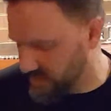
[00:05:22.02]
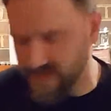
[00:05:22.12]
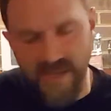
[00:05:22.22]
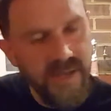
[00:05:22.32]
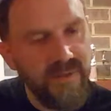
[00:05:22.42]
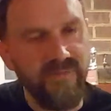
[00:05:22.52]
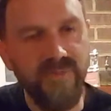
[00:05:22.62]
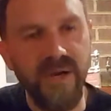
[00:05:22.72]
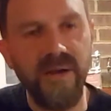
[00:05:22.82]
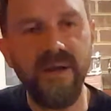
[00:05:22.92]
it's got
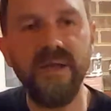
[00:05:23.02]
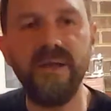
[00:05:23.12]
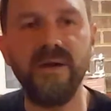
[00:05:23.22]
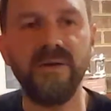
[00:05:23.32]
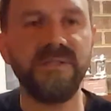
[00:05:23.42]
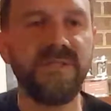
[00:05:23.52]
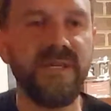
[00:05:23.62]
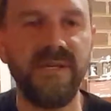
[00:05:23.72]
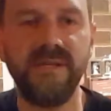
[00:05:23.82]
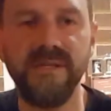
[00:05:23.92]
very
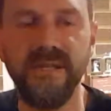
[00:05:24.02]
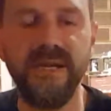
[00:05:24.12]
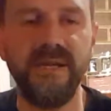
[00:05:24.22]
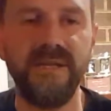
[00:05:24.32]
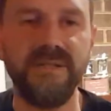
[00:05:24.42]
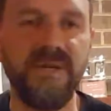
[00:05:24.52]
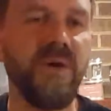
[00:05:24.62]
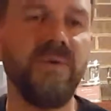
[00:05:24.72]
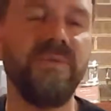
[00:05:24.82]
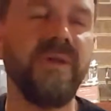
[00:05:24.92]
articulating
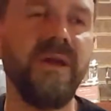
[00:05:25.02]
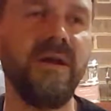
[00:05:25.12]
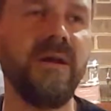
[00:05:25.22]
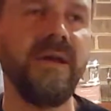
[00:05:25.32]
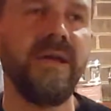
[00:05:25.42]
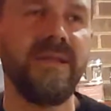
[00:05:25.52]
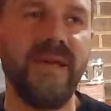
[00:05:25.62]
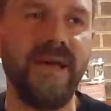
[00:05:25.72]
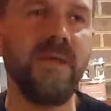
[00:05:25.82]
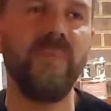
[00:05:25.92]
tone there.
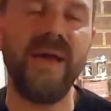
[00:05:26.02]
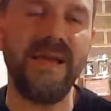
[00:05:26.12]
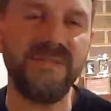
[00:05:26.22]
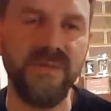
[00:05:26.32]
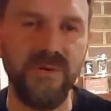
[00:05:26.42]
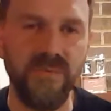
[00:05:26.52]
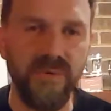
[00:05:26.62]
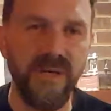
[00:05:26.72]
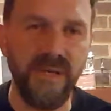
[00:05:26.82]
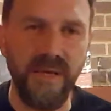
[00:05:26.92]
That capacitor
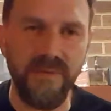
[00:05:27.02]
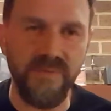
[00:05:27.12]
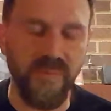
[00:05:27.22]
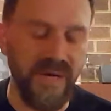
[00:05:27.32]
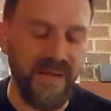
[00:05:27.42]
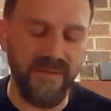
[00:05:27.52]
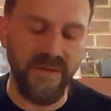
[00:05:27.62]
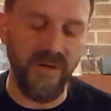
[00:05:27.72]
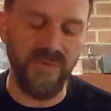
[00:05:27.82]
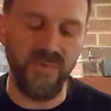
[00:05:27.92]
really helps bring out the
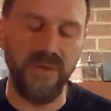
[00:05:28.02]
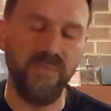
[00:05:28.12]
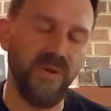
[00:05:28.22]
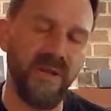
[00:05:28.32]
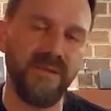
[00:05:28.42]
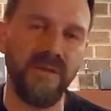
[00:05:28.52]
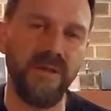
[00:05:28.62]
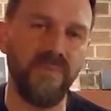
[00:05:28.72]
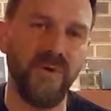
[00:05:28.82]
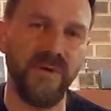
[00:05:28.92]
notes when you pluck
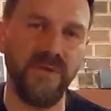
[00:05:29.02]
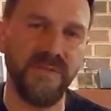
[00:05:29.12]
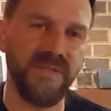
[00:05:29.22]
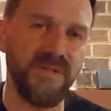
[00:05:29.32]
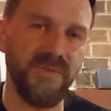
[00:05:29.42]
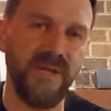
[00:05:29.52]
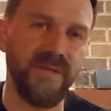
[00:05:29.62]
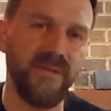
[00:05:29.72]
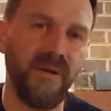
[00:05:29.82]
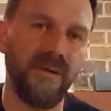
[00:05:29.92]
them or you accentuate
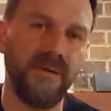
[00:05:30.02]
them.